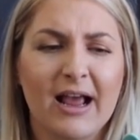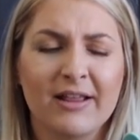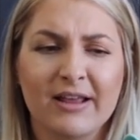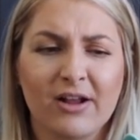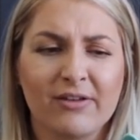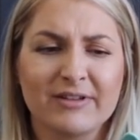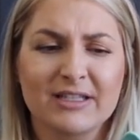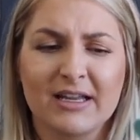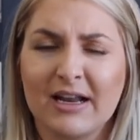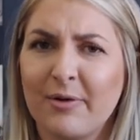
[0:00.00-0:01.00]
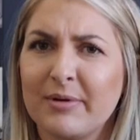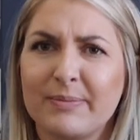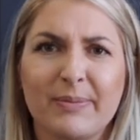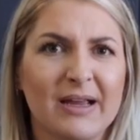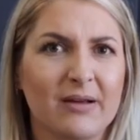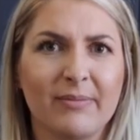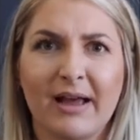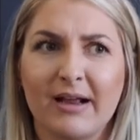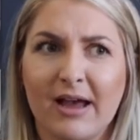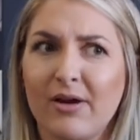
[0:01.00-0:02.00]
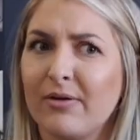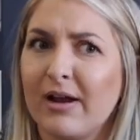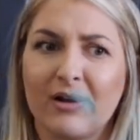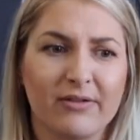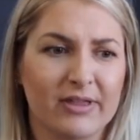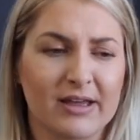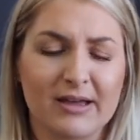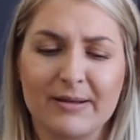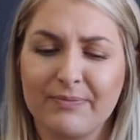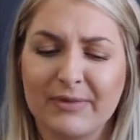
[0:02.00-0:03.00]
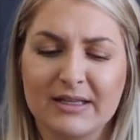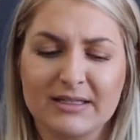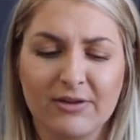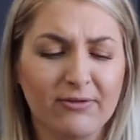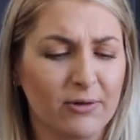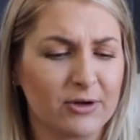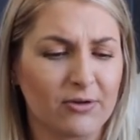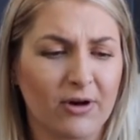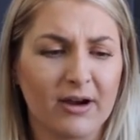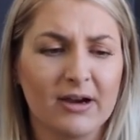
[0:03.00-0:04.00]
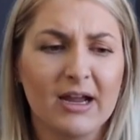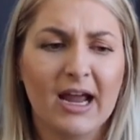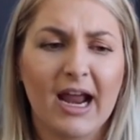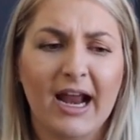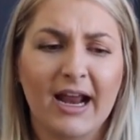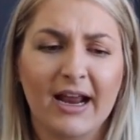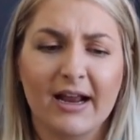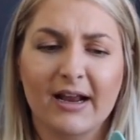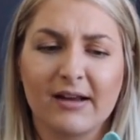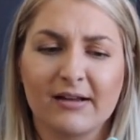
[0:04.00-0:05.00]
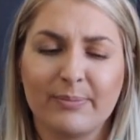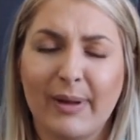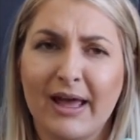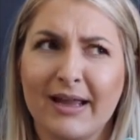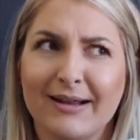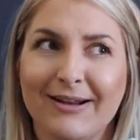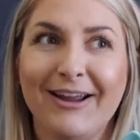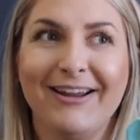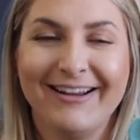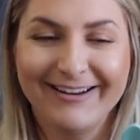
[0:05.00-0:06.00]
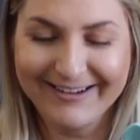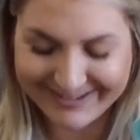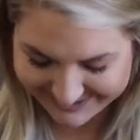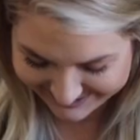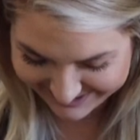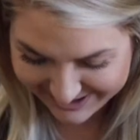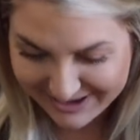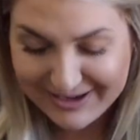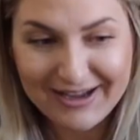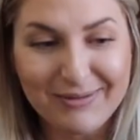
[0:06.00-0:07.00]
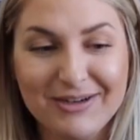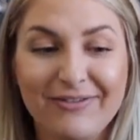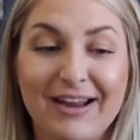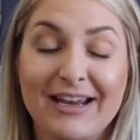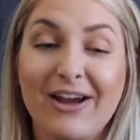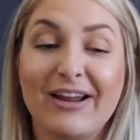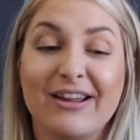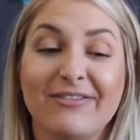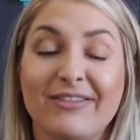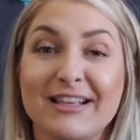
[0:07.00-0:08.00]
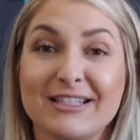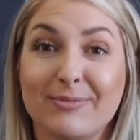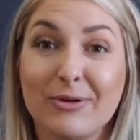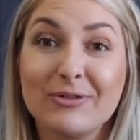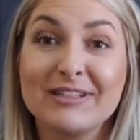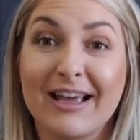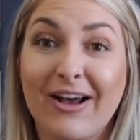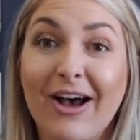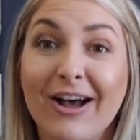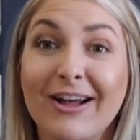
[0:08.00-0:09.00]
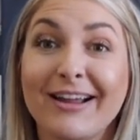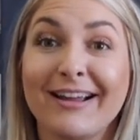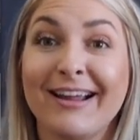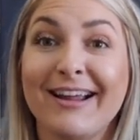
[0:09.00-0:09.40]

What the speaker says: And then all of a sudden I would pick them back out of the silverware drawer. But come to find out, if these spoons get hot,